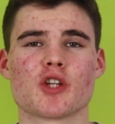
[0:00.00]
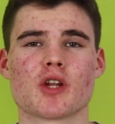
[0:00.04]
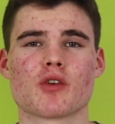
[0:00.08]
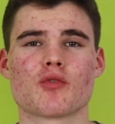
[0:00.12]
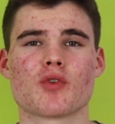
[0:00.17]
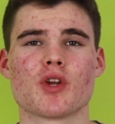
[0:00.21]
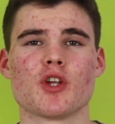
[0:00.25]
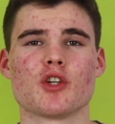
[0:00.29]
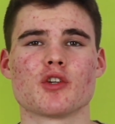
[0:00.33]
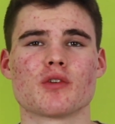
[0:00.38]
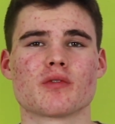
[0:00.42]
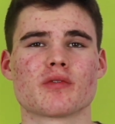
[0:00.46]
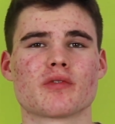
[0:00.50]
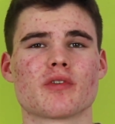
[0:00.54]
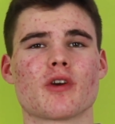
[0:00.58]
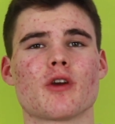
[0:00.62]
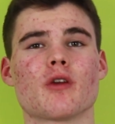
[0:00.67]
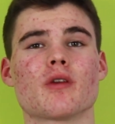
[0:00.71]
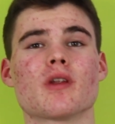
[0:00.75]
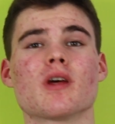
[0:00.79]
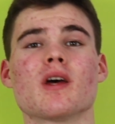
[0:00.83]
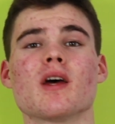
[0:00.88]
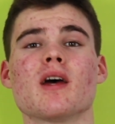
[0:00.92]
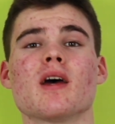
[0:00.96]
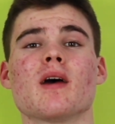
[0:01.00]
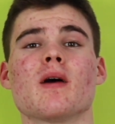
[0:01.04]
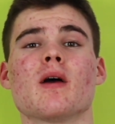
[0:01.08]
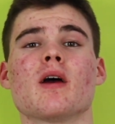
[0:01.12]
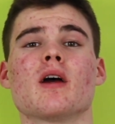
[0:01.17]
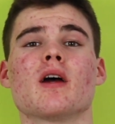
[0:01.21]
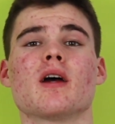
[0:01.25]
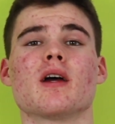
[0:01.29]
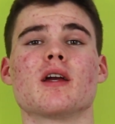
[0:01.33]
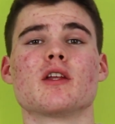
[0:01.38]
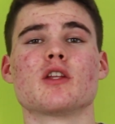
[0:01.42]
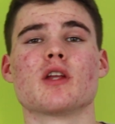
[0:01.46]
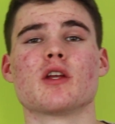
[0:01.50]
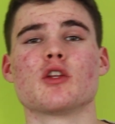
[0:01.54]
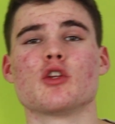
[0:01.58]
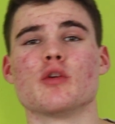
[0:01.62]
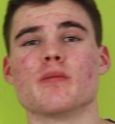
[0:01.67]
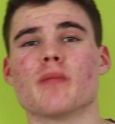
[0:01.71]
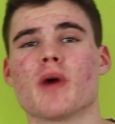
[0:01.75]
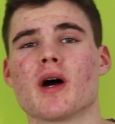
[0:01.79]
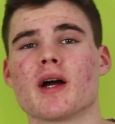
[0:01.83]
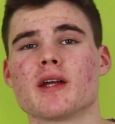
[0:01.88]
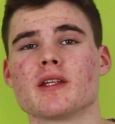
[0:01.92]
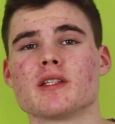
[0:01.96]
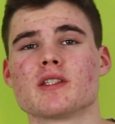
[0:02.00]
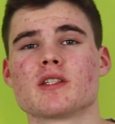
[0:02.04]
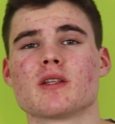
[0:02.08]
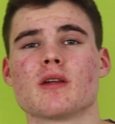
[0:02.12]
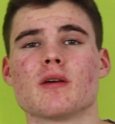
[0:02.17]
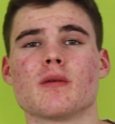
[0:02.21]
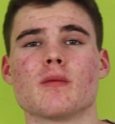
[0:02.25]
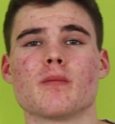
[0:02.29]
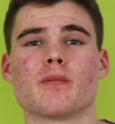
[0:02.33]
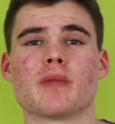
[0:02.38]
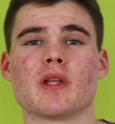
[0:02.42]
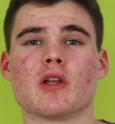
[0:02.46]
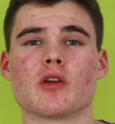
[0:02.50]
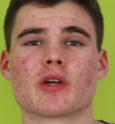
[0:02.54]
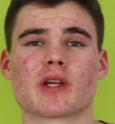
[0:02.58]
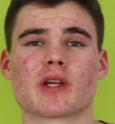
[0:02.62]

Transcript: generation phone, you might be